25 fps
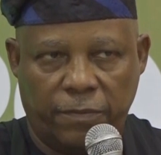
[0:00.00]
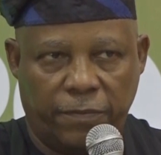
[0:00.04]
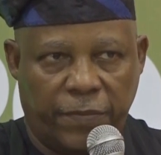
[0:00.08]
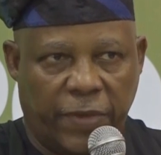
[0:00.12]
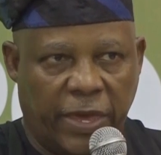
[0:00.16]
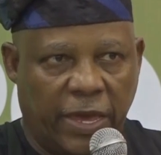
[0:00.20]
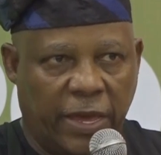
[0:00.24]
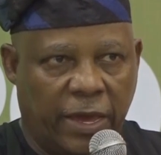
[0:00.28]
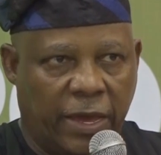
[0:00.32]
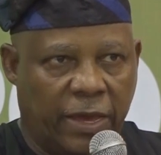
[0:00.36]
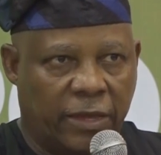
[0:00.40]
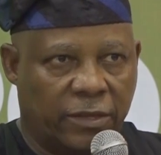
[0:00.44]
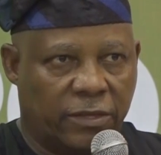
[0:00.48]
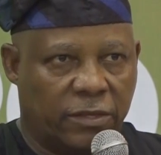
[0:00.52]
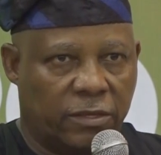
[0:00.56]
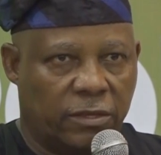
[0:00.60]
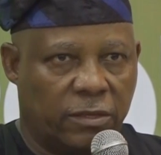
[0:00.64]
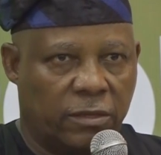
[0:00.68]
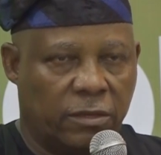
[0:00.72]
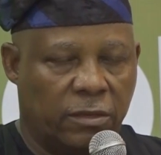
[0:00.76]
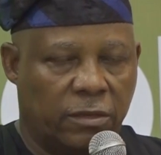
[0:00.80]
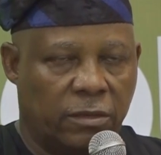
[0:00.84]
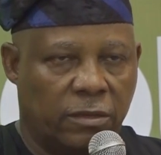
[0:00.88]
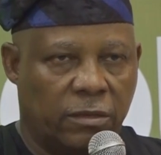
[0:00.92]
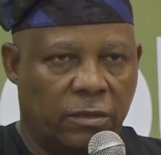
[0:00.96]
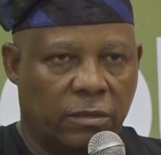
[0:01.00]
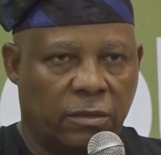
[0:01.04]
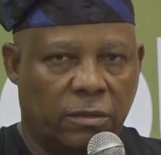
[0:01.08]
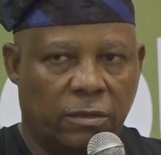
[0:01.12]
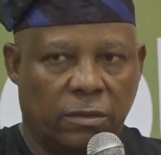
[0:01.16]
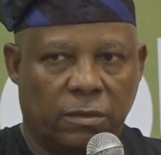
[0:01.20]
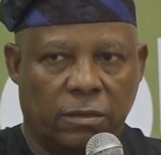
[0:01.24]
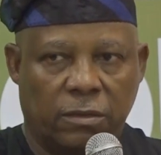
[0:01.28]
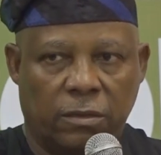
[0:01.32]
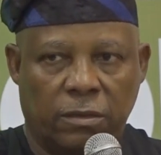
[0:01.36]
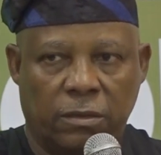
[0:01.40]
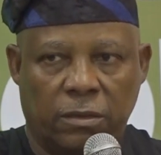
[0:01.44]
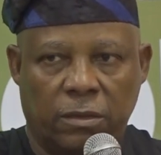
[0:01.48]
Pay us.
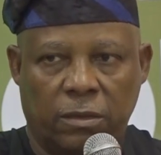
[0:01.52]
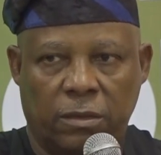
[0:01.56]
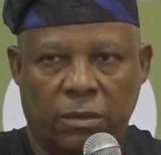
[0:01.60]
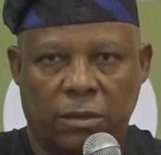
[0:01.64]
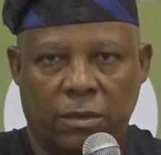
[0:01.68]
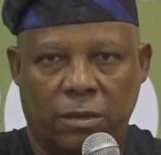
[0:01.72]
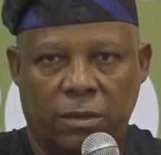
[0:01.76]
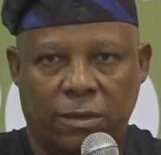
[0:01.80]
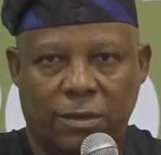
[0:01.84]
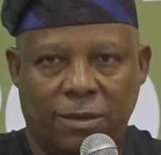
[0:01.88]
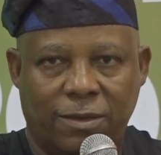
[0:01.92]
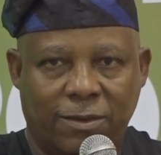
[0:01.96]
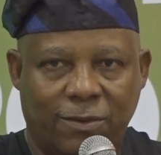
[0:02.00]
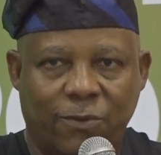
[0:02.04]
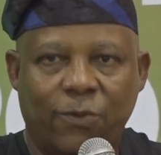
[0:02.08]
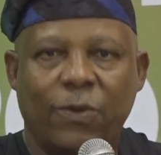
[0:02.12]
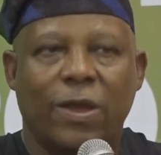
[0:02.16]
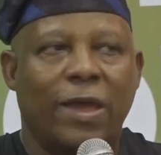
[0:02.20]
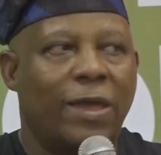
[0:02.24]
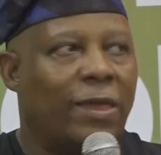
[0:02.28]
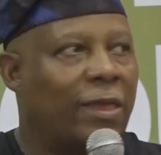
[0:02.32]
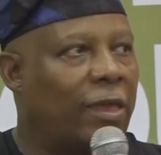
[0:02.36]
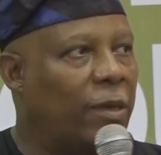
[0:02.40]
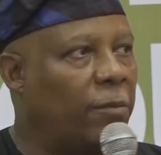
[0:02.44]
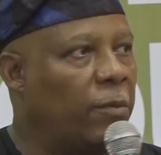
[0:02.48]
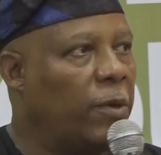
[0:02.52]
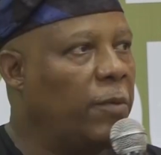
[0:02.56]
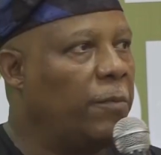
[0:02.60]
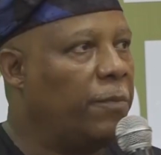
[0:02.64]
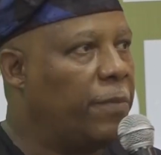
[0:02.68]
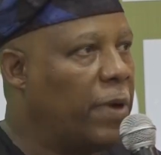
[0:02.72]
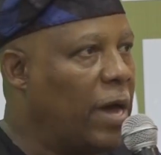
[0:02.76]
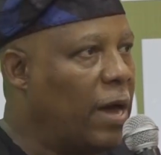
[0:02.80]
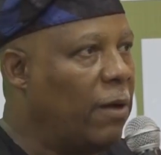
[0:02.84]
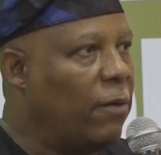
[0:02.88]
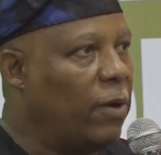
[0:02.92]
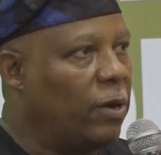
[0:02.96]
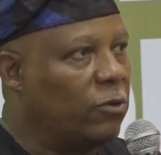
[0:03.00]
We are giving
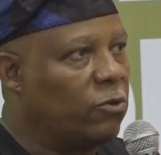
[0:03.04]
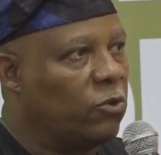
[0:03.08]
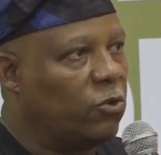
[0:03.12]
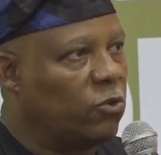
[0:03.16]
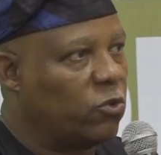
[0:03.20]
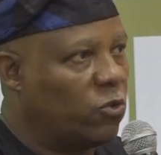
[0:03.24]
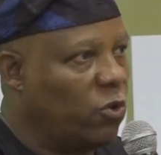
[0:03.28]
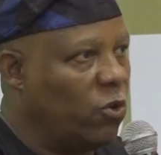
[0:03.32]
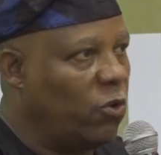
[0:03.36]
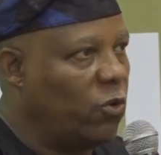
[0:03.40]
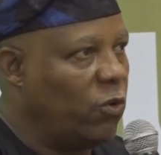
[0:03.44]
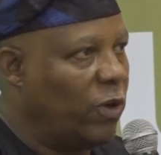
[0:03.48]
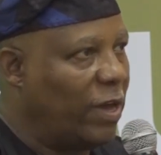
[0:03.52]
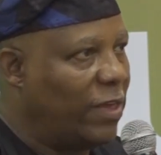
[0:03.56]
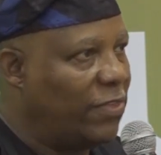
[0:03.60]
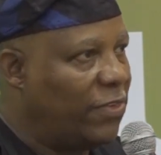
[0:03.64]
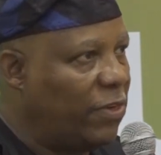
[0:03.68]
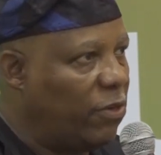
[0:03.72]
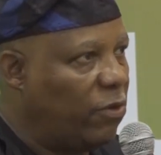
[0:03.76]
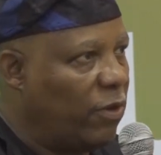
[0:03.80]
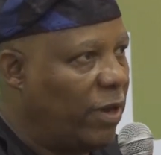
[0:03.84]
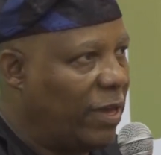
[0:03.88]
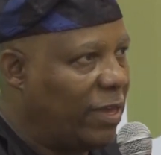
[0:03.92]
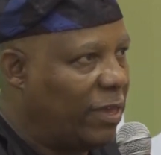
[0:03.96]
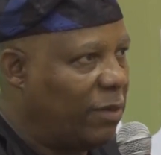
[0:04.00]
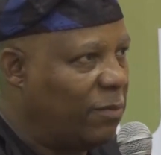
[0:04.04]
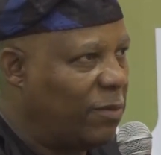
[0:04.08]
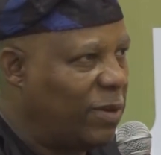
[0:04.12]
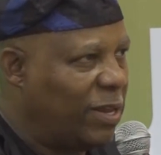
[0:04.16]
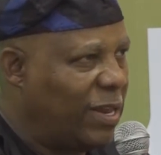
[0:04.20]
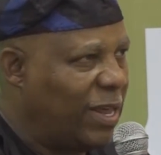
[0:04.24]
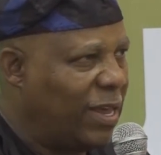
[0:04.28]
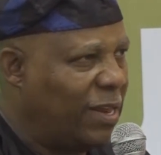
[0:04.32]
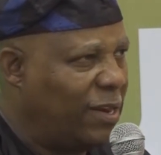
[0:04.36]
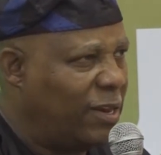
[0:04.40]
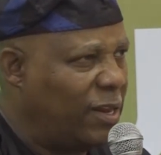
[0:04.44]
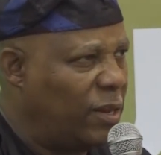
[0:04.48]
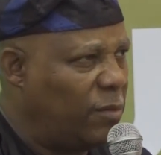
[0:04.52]
power to Togo. I think you are giving
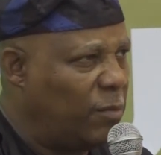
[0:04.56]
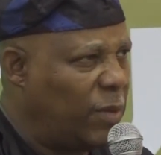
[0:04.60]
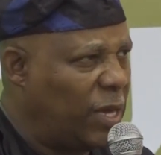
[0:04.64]
100